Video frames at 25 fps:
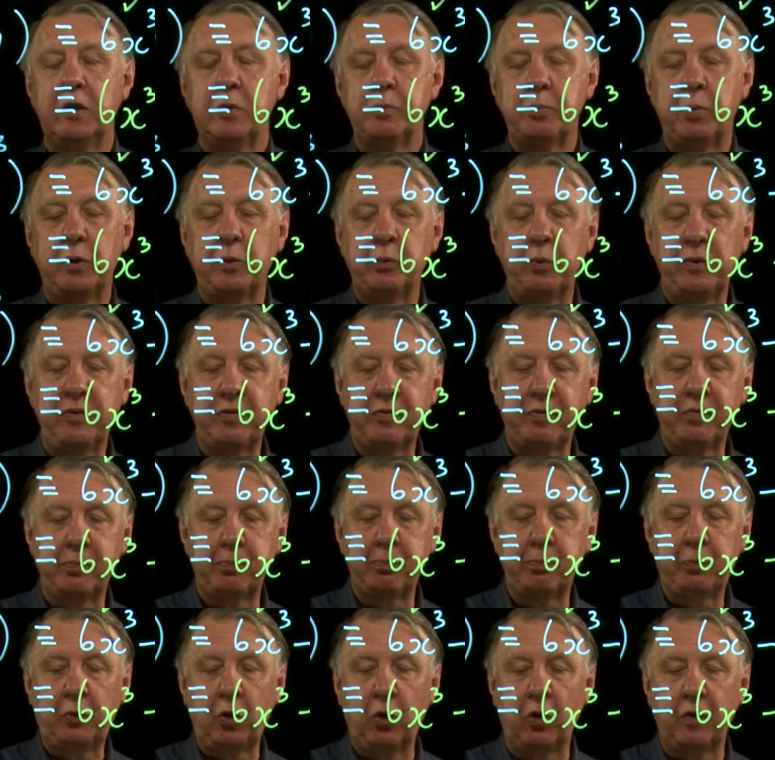But we've
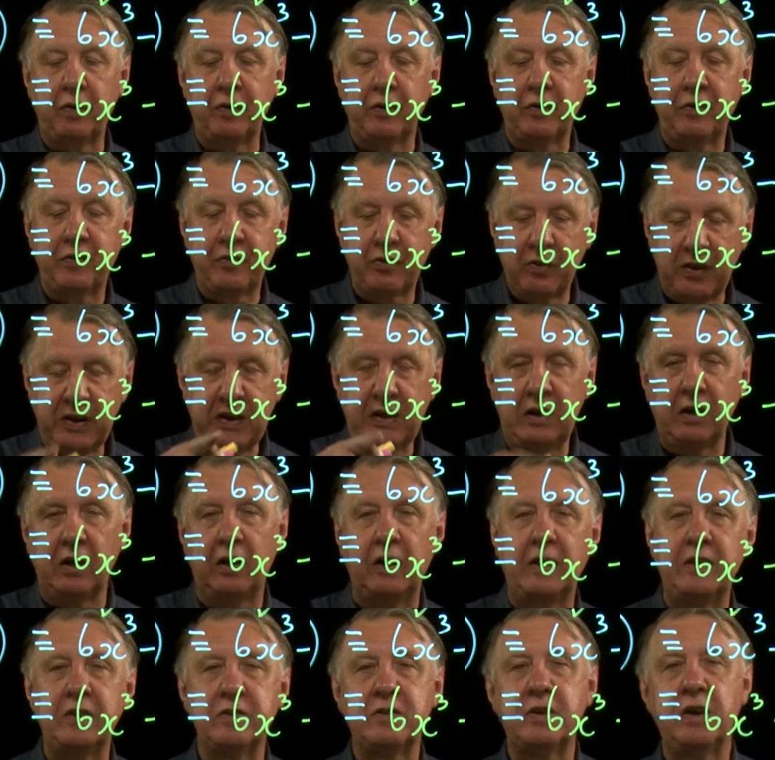got the three
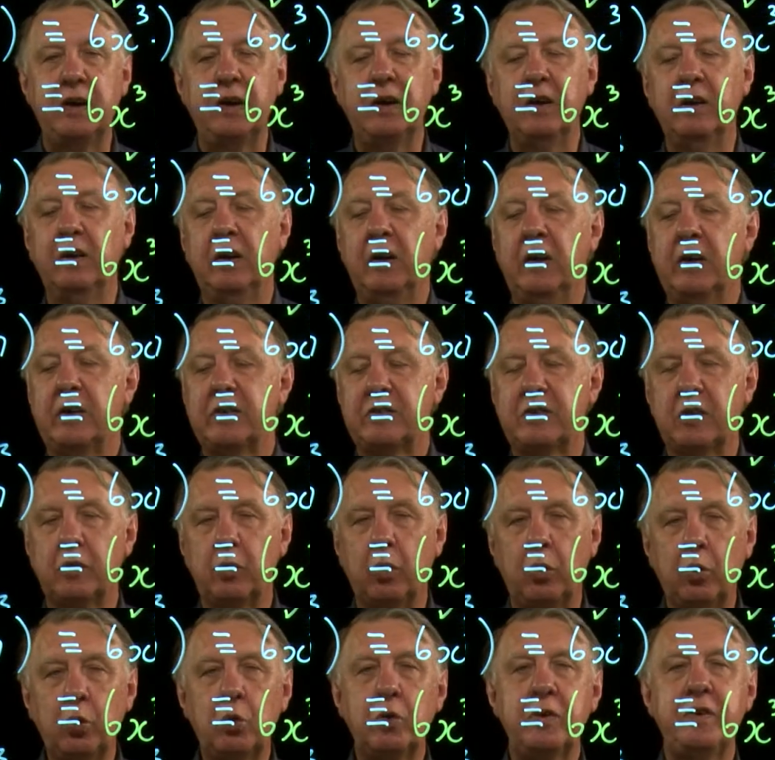lines here, so
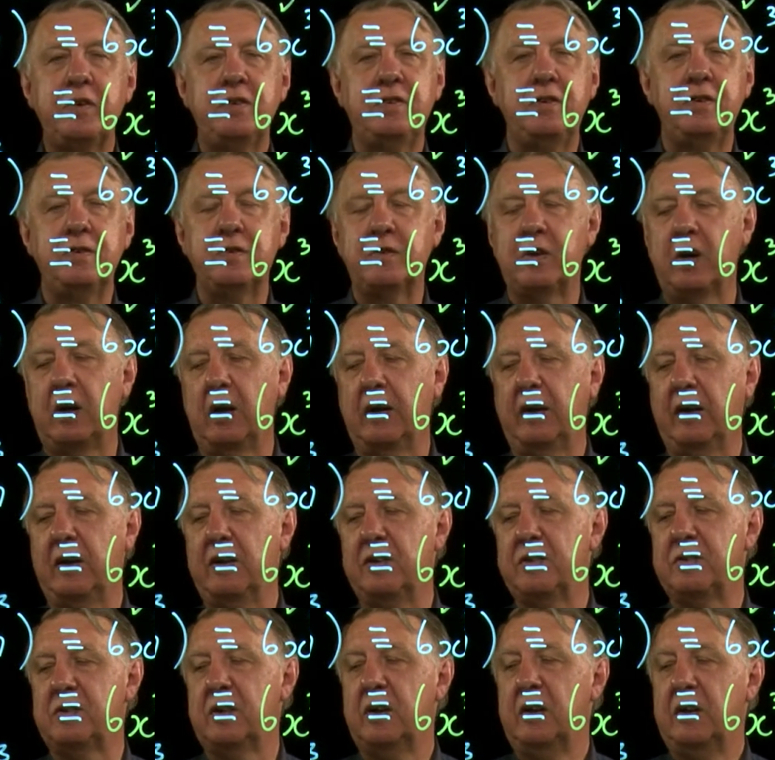all this is telling
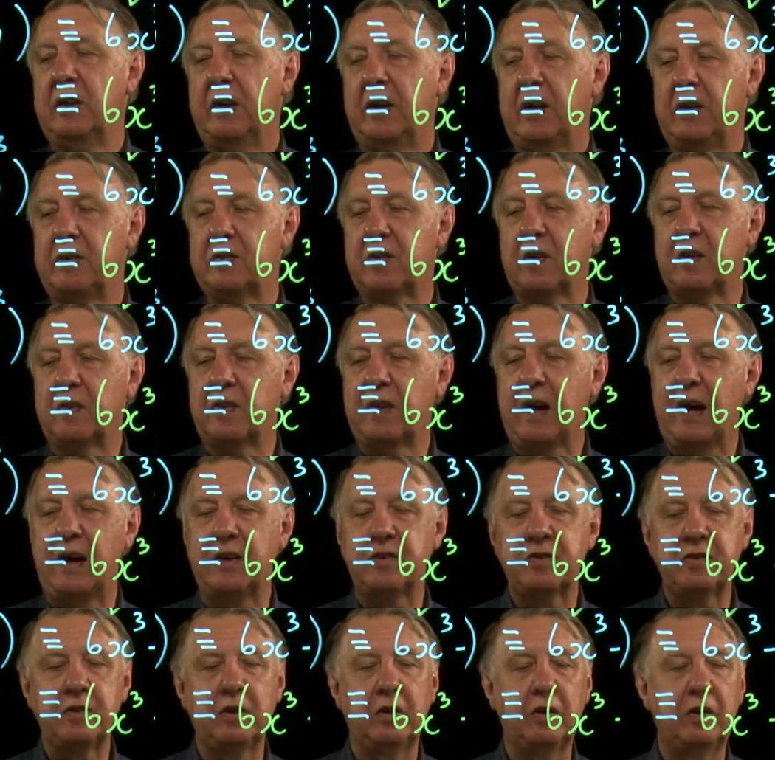us is that that
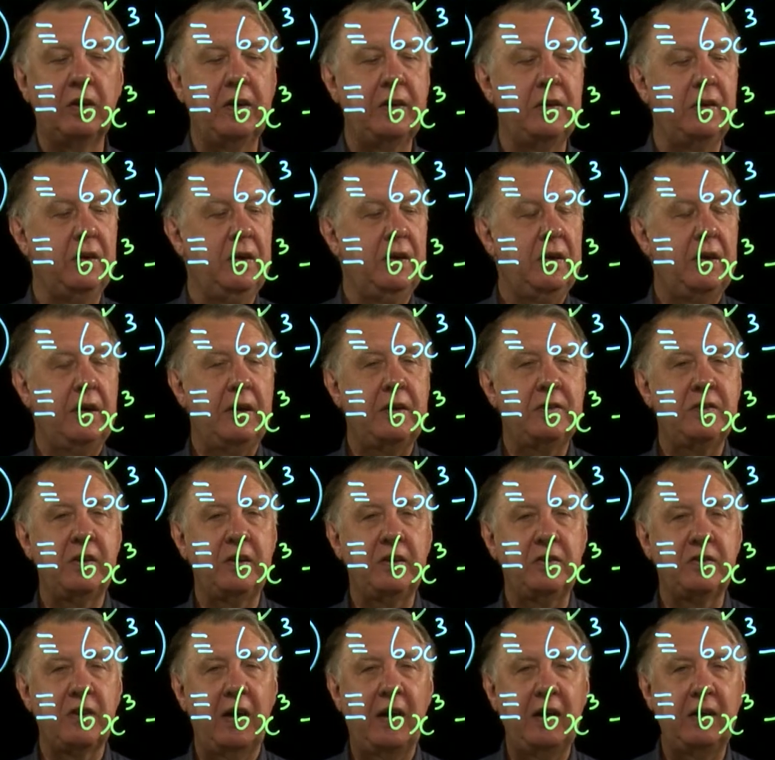side is
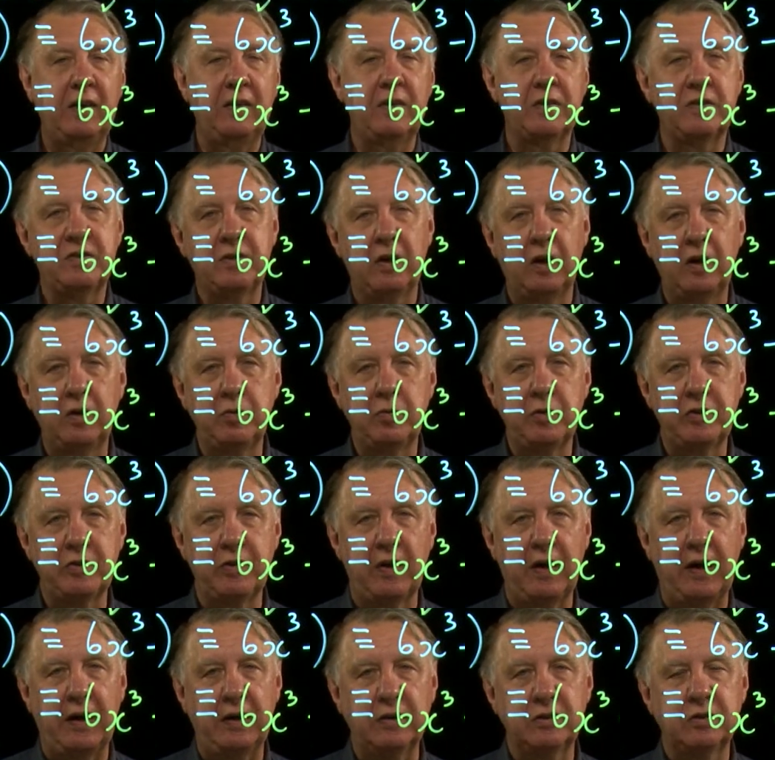exactly the same as
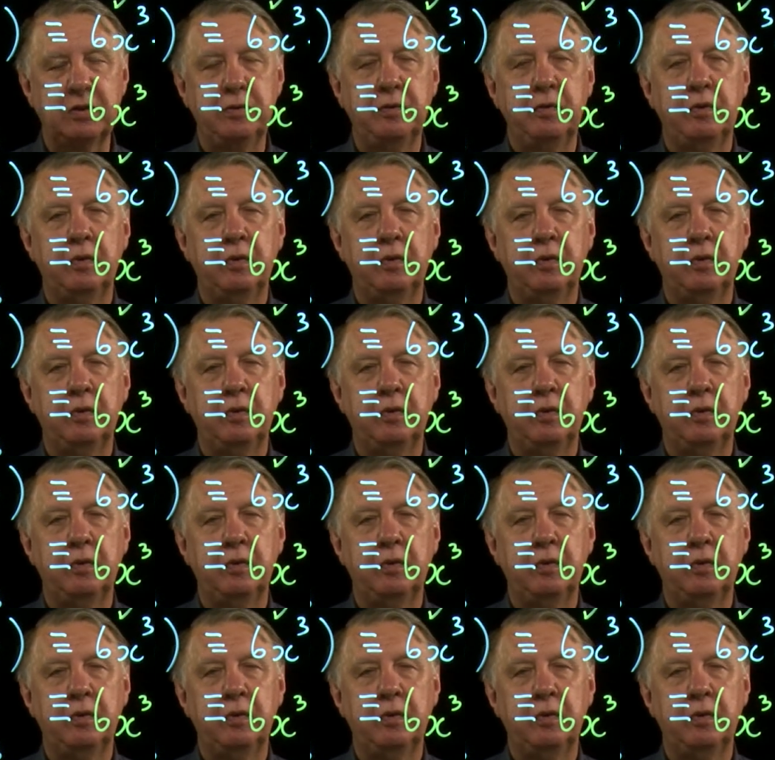that.